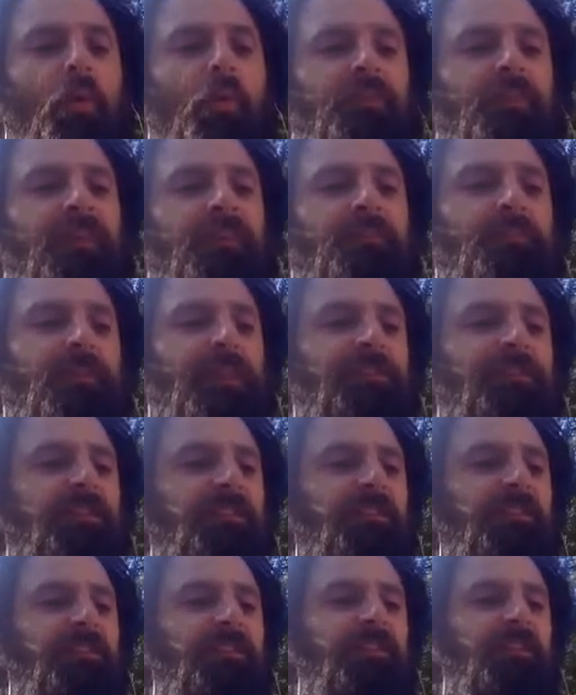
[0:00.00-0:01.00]
they expect to
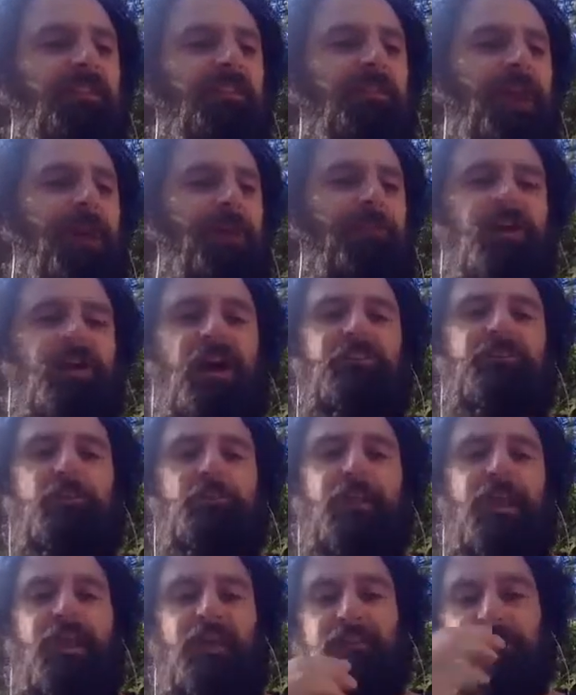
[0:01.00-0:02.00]
hear a crappy cover
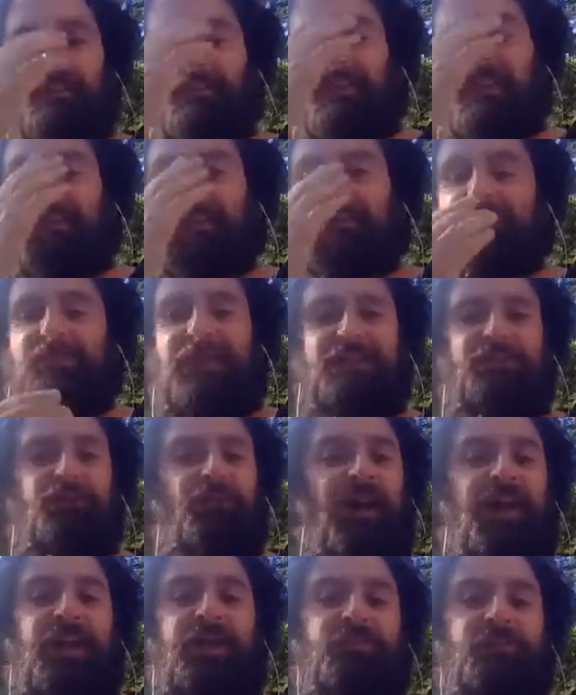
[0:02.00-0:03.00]
band, and like that's
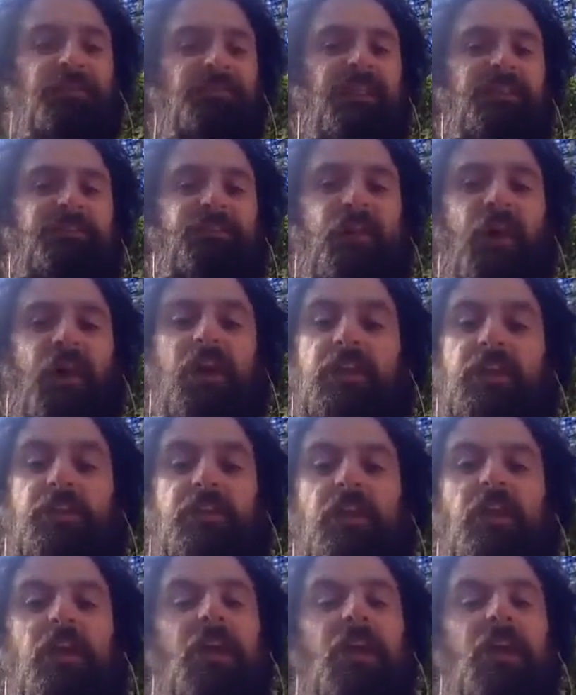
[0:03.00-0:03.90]
fine because they have fun.